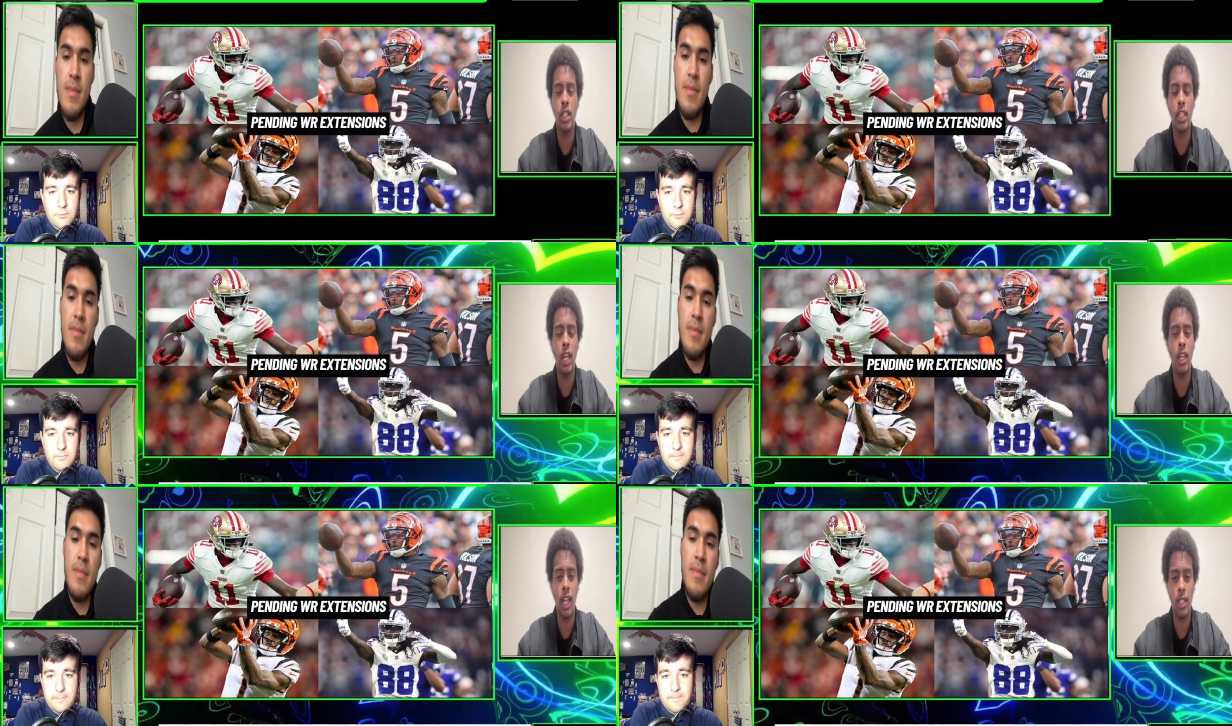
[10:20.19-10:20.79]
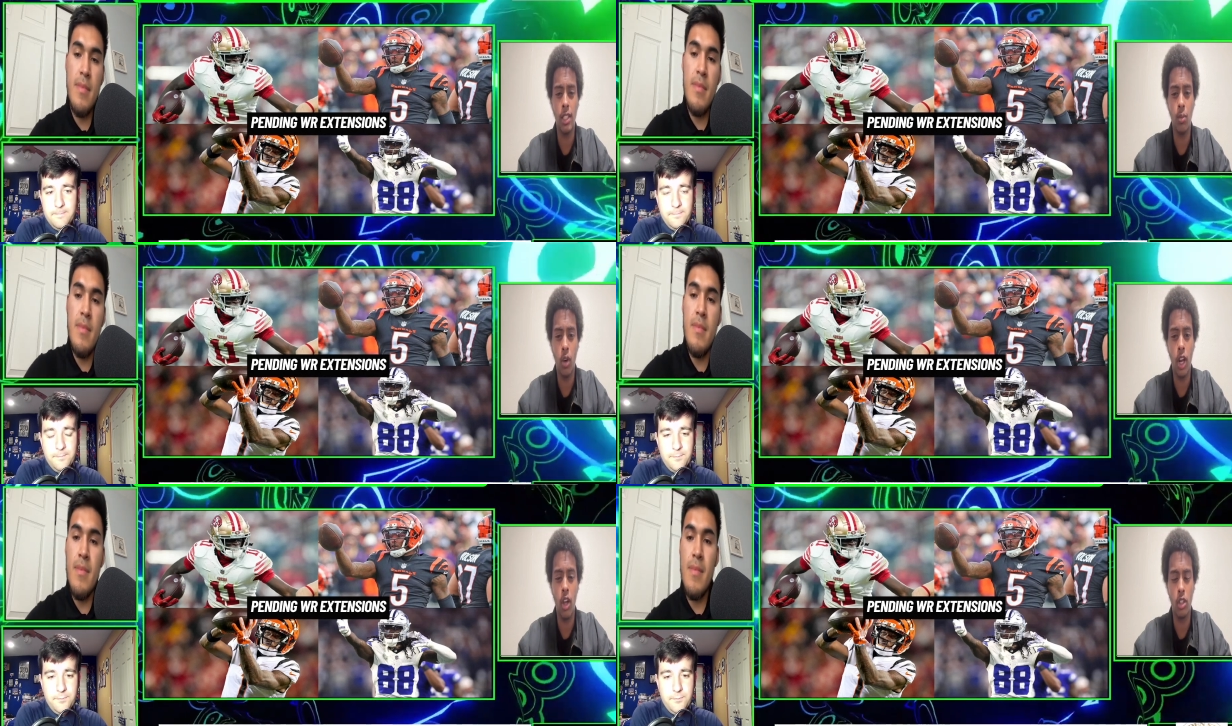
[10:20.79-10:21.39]
Speaker 1: Now, that's one
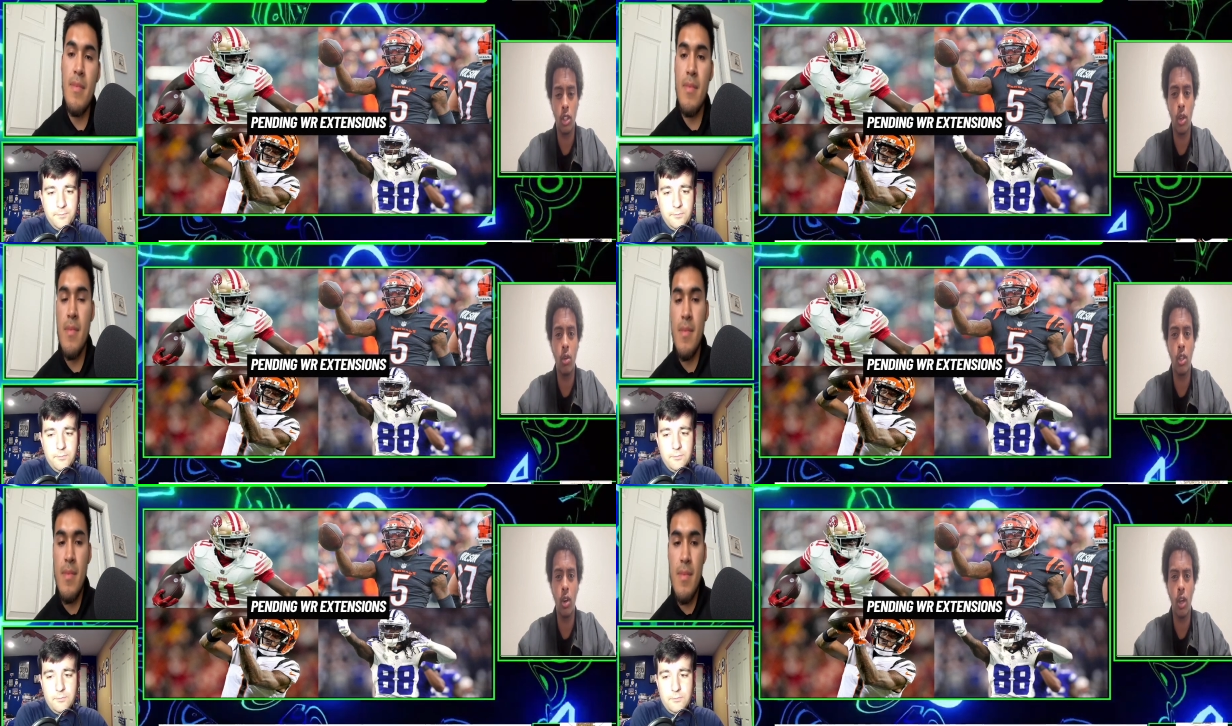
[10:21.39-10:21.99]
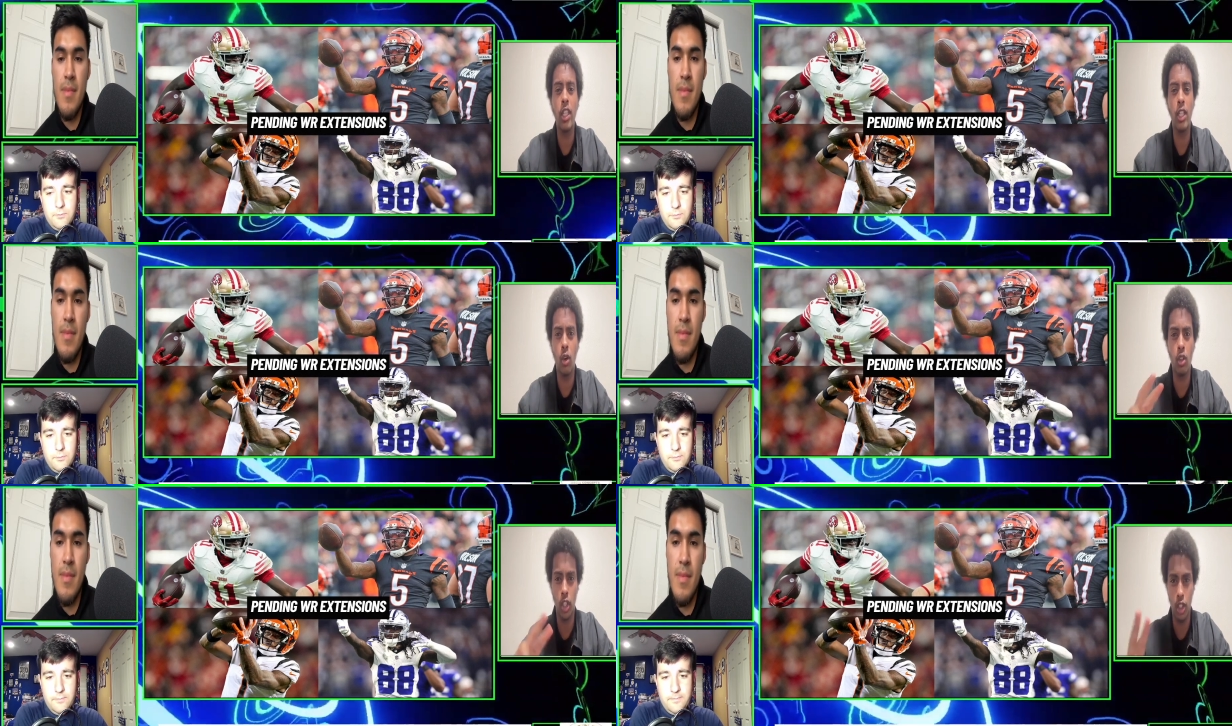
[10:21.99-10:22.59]
also, you know, I think those are
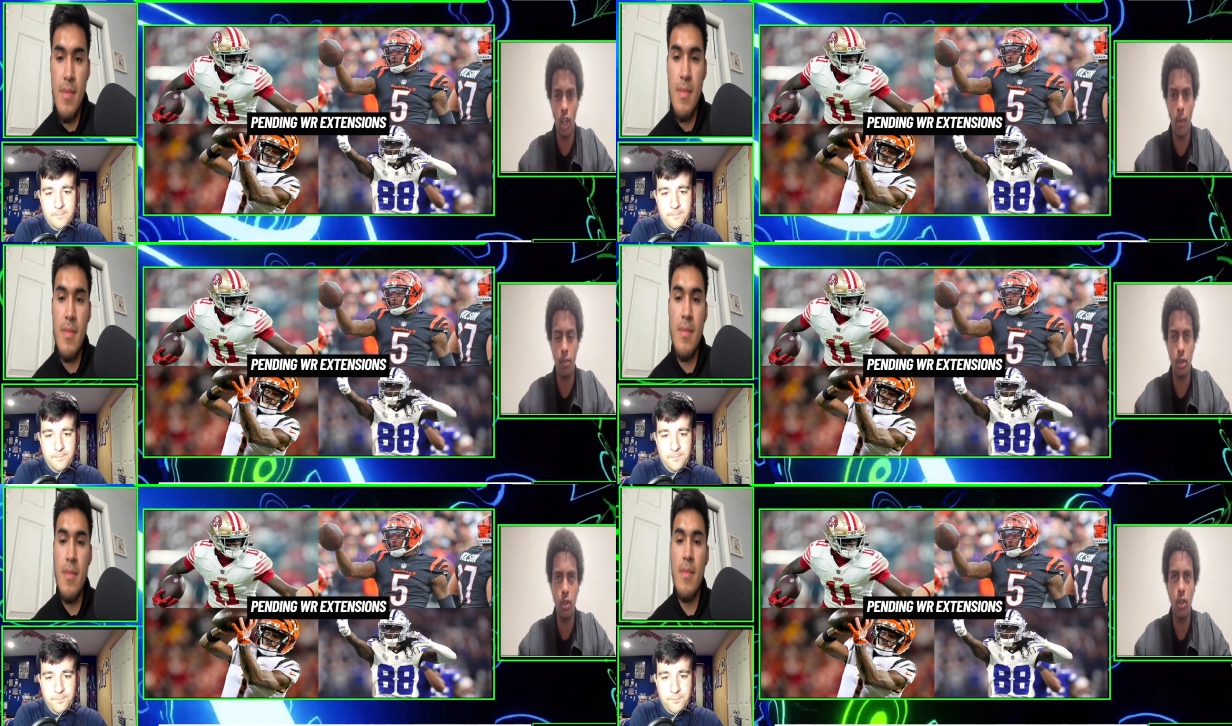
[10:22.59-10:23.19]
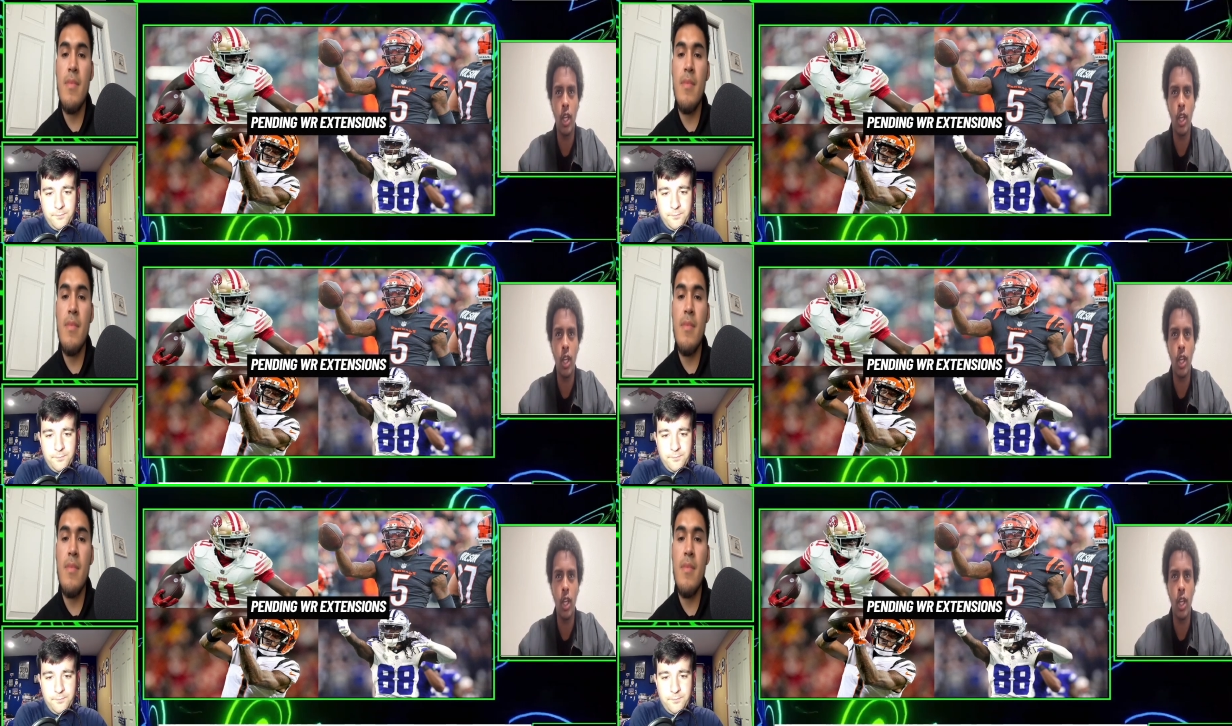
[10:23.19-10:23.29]
the top two.